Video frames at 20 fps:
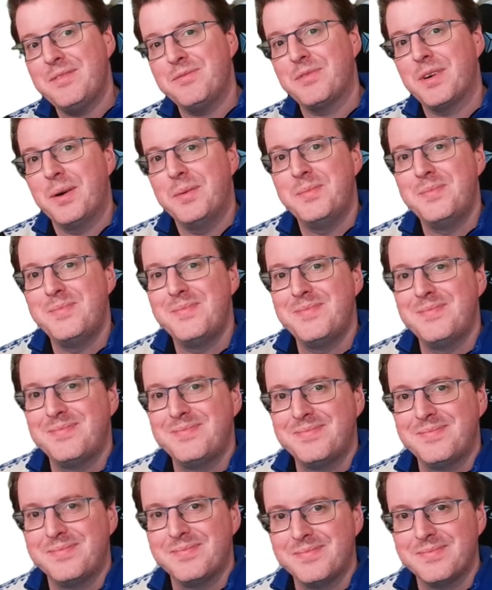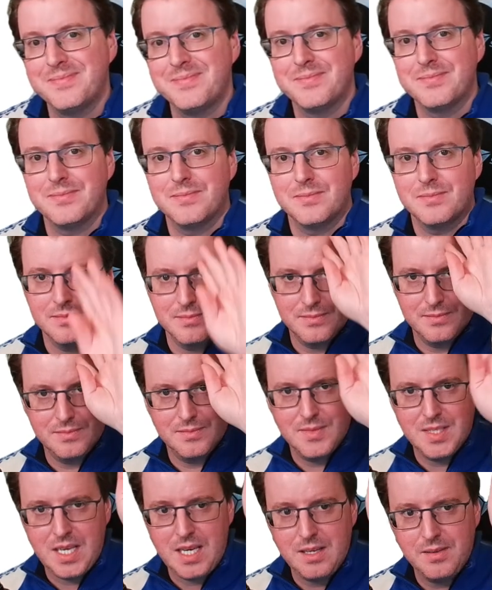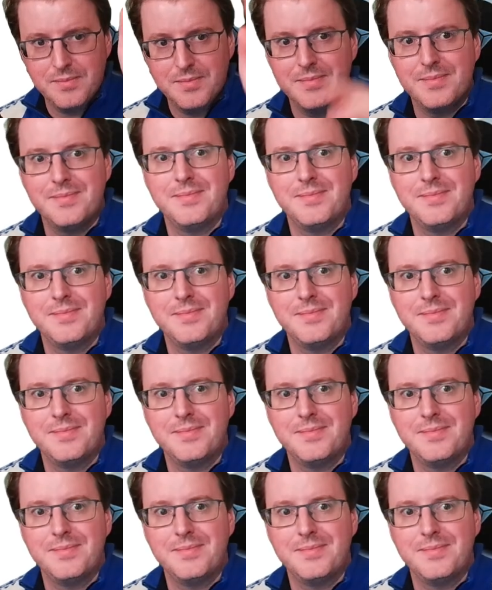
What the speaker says: info. See ya.